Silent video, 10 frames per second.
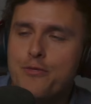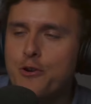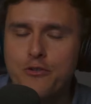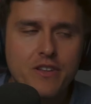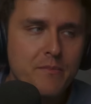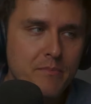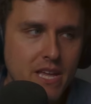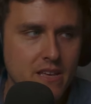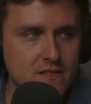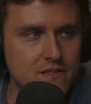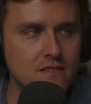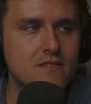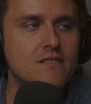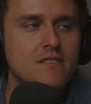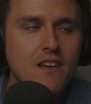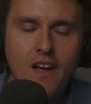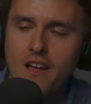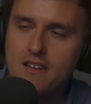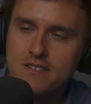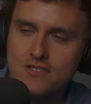30 minutes.
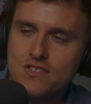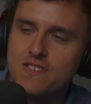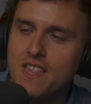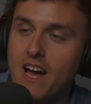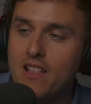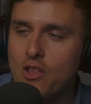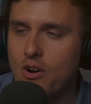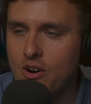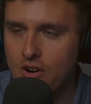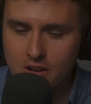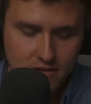Just not long.